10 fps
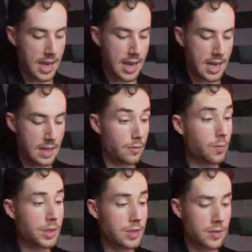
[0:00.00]
And if we
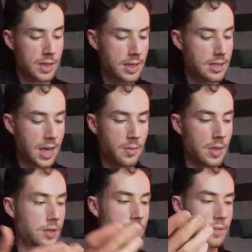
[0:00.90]
wanted to at any time, we
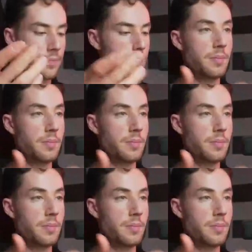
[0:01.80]
can just